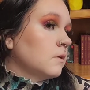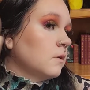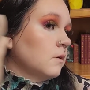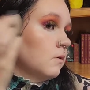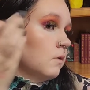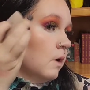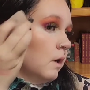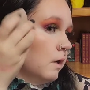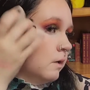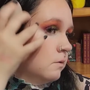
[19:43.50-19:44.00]

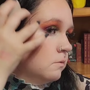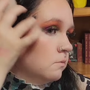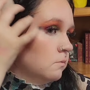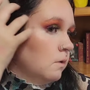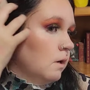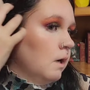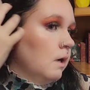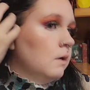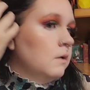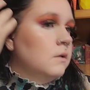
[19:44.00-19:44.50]
Okay,
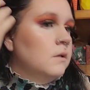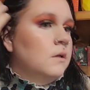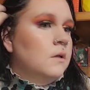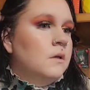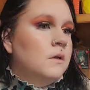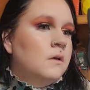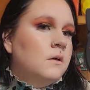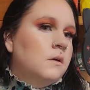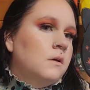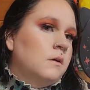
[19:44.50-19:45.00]
well,
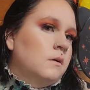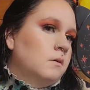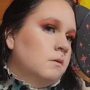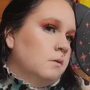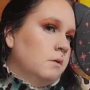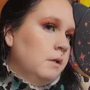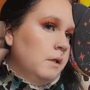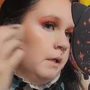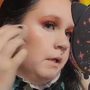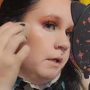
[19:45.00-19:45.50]

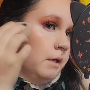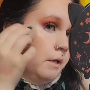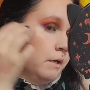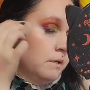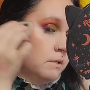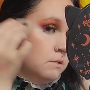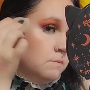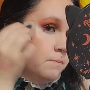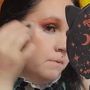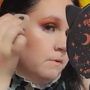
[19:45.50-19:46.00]
it
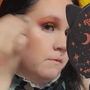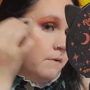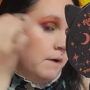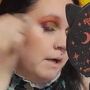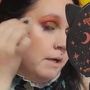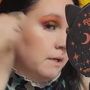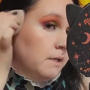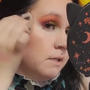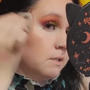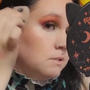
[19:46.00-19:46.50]
is
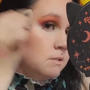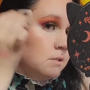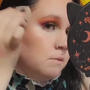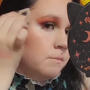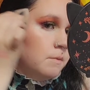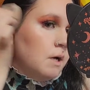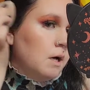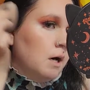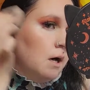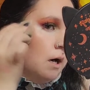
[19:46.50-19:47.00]
providing
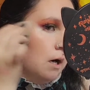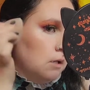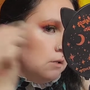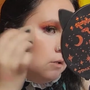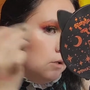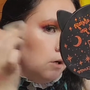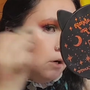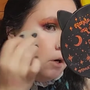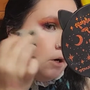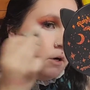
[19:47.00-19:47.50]
some
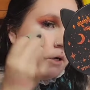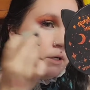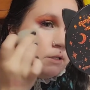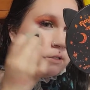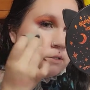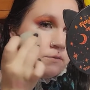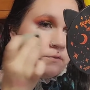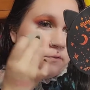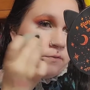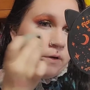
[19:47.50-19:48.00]
color.
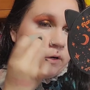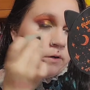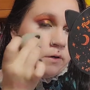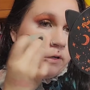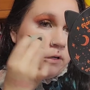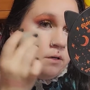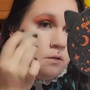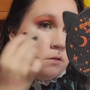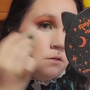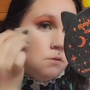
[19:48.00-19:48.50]
It's a
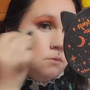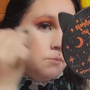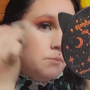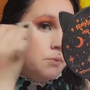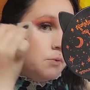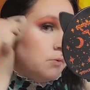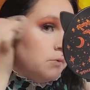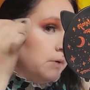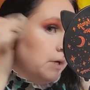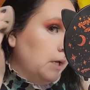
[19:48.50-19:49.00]
very
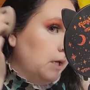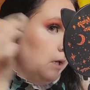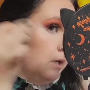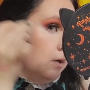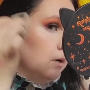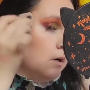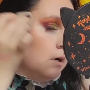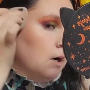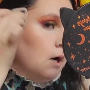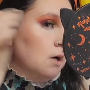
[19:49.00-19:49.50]

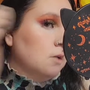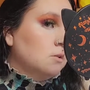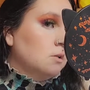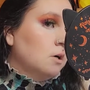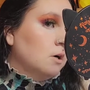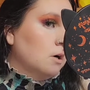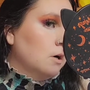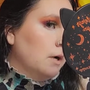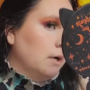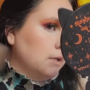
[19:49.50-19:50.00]
pretty
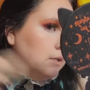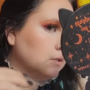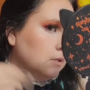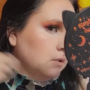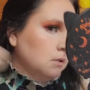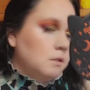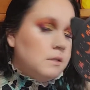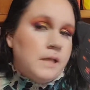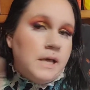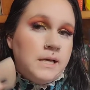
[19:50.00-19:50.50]
color. It
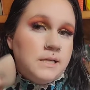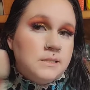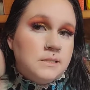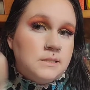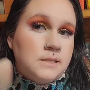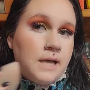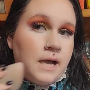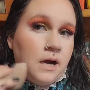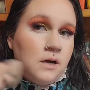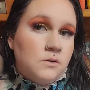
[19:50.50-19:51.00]

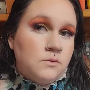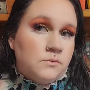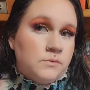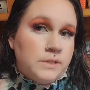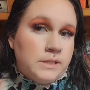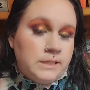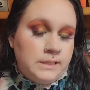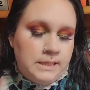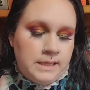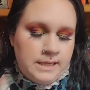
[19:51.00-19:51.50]
lays down
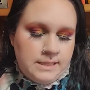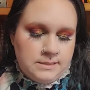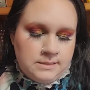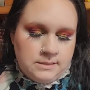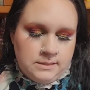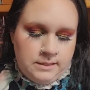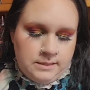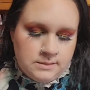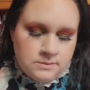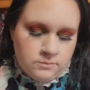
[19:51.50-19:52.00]
really
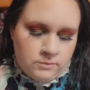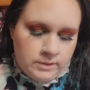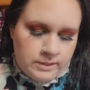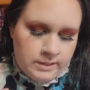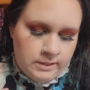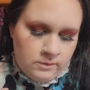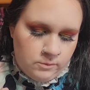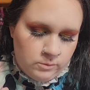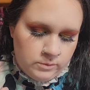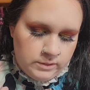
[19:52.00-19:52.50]
nicely. It's
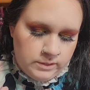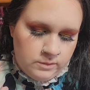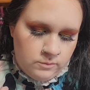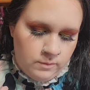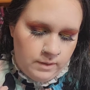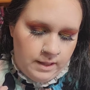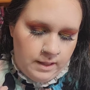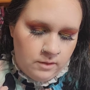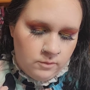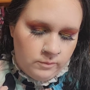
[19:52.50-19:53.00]
working really
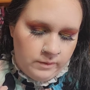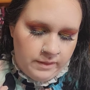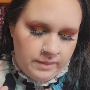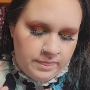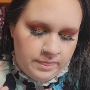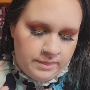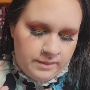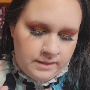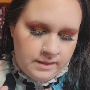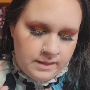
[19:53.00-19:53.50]
well
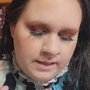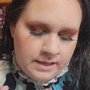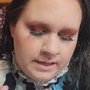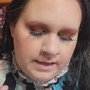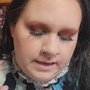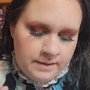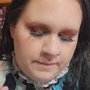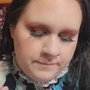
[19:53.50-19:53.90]
with the